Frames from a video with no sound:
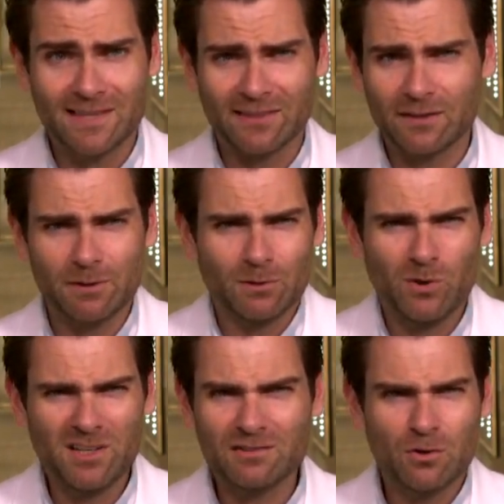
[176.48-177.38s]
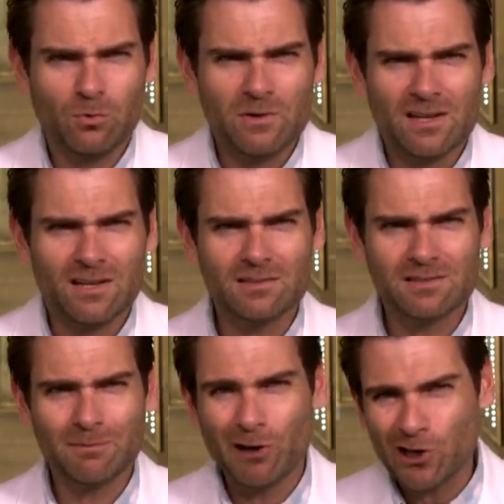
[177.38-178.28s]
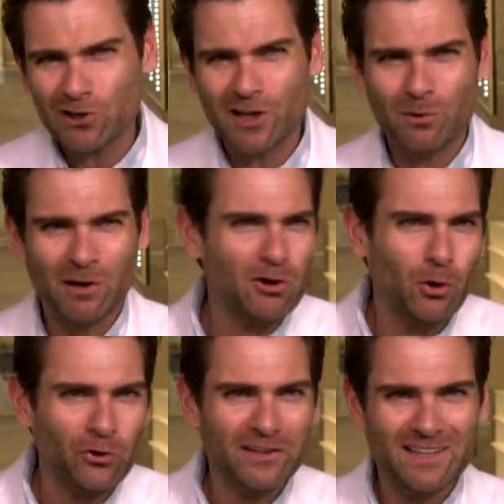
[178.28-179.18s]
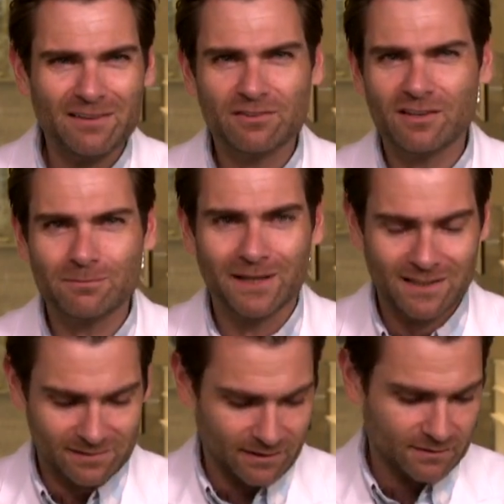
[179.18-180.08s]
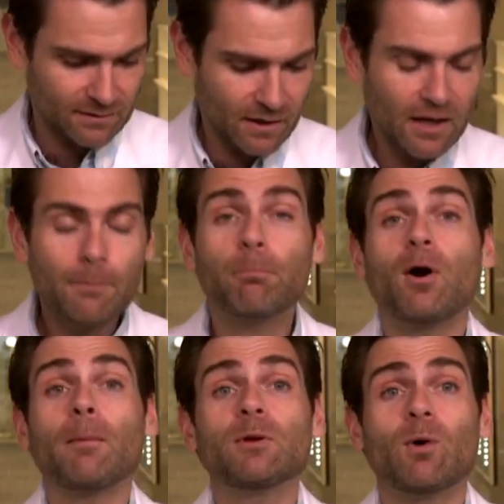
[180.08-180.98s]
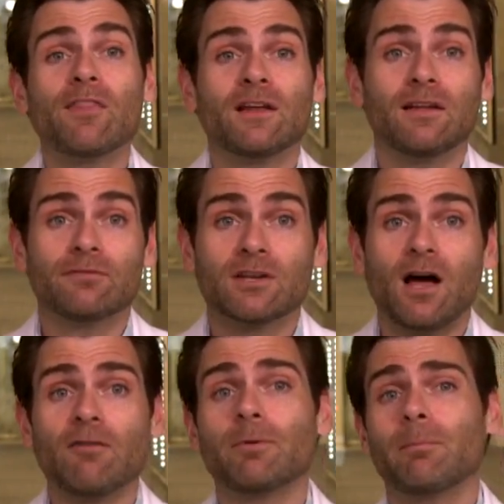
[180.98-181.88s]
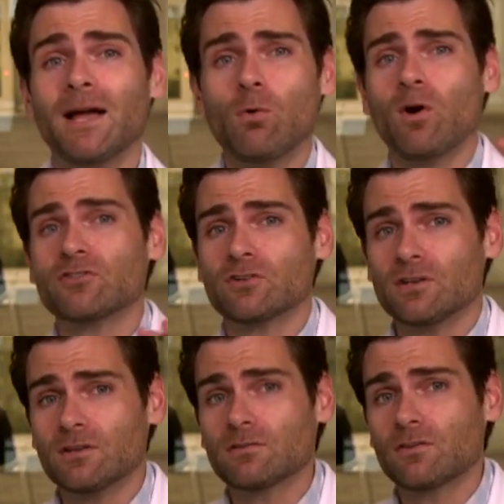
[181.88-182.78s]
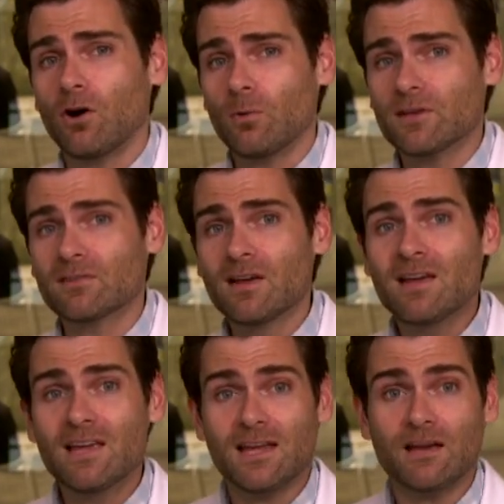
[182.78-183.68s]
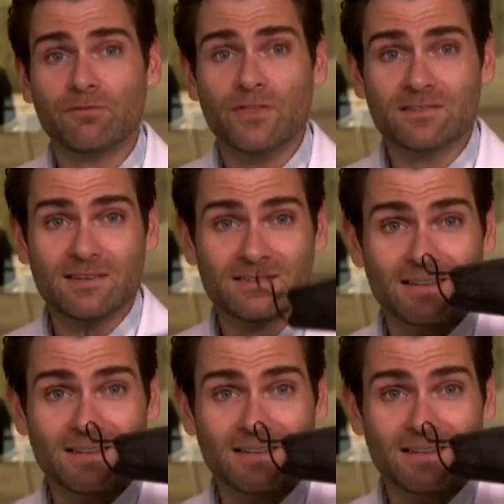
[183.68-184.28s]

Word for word: that, they'd be like, what is, what are you, you're talking about Good Co. now, Golden Leaves doesn't make any sense. Probably why they left it off. But my question is always, if this is